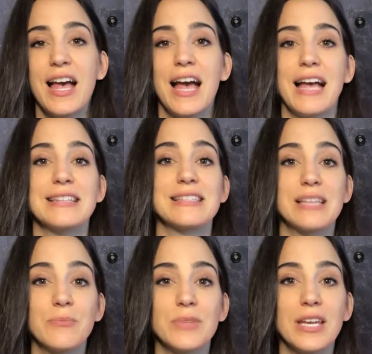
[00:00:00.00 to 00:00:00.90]
and
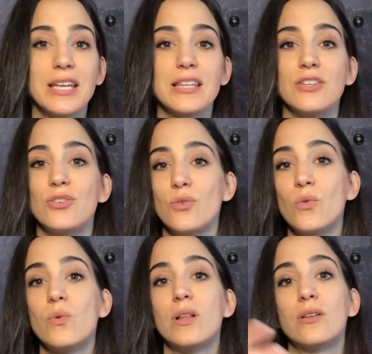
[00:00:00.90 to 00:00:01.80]
something that you
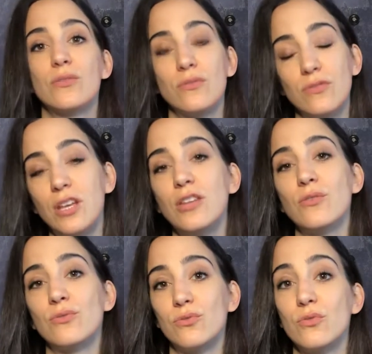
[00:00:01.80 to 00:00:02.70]
will continue
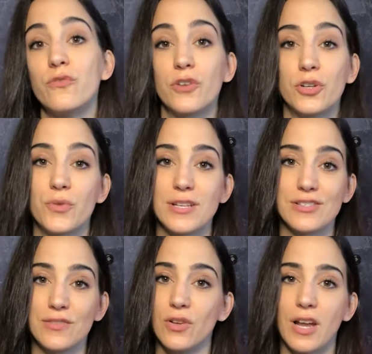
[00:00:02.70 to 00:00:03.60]
to do for the rest
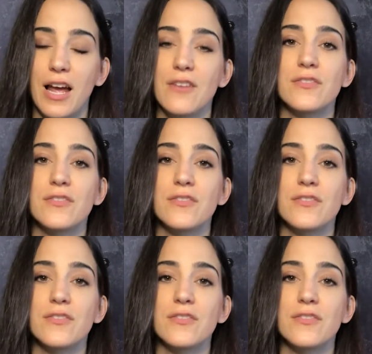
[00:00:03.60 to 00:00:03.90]
of your life.